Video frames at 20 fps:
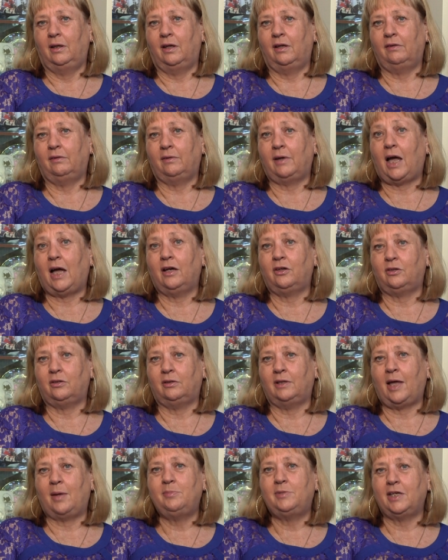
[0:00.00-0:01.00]
uh,
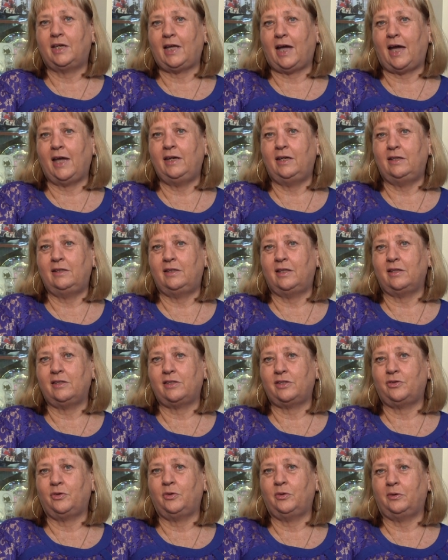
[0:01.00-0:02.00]
uncle abdicated that
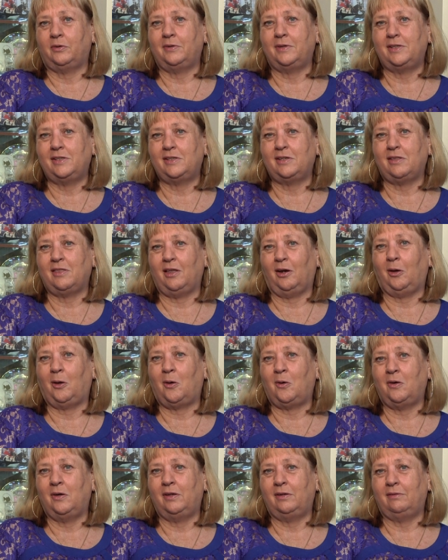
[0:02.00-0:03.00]
threw her into the
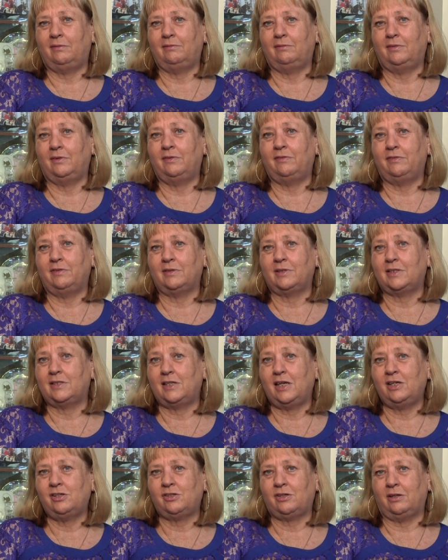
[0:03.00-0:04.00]
line of
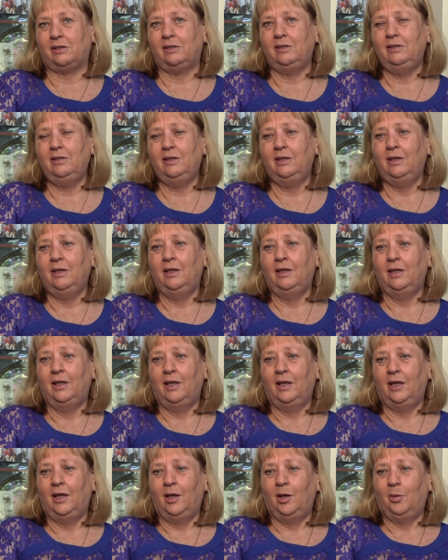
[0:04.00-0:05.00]
accession.
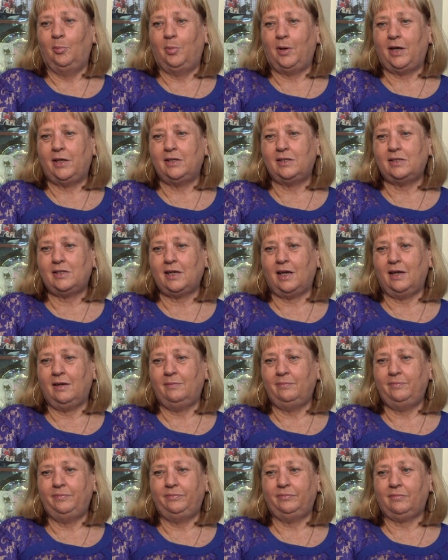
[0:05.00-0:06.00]
But
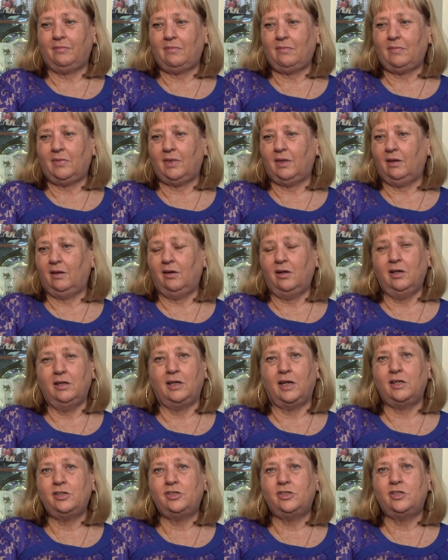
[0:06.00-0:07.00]
um, I don't
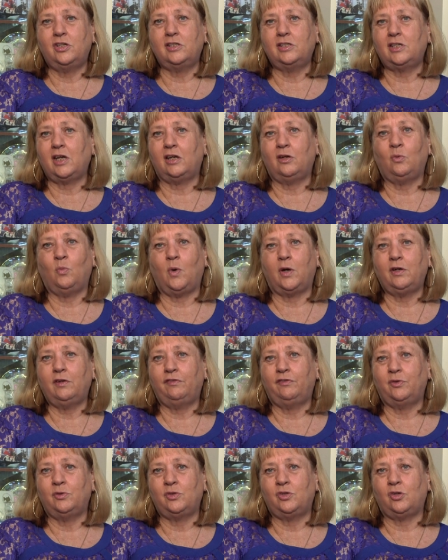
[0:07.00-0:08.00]
know, she's just done a
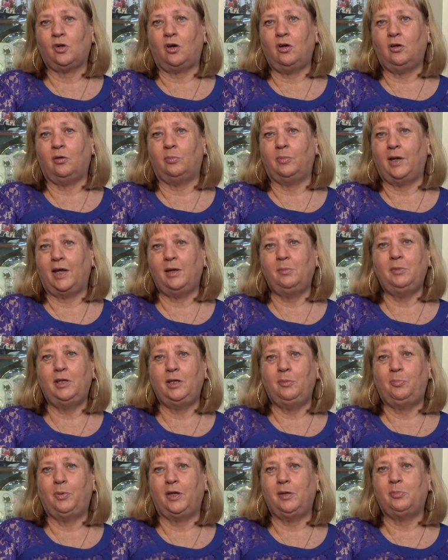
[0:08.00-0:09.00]
wonderful job. How
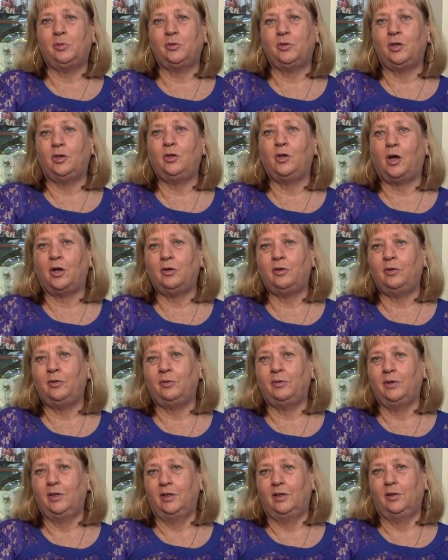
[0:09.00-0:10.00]
many people do you know
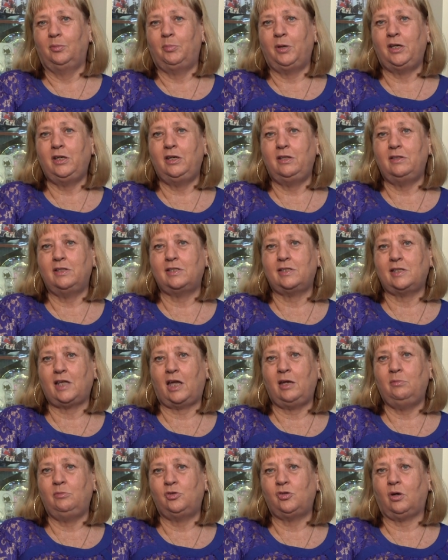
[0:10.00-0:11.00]
been in the
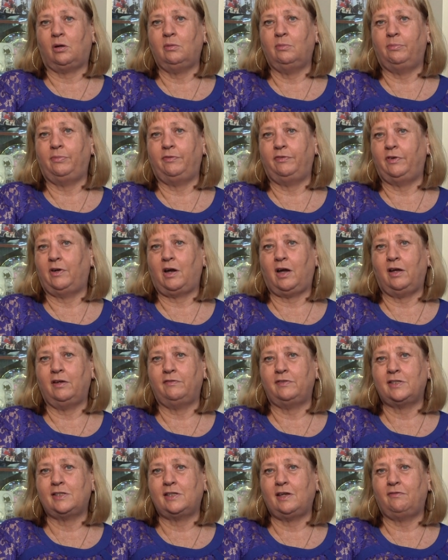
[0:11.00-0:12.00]
same job for
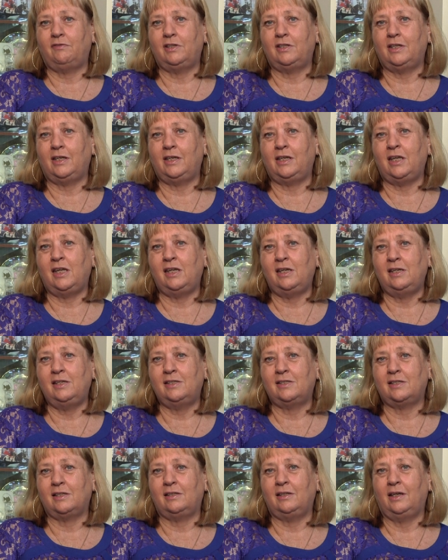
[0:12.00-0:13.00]
over 70
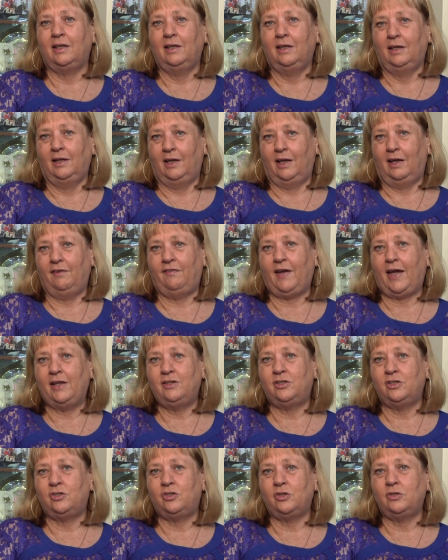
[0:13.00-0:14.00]
years and have had
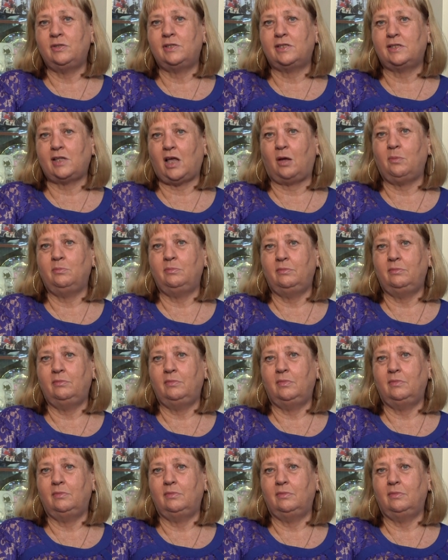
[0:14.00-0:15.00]
to do some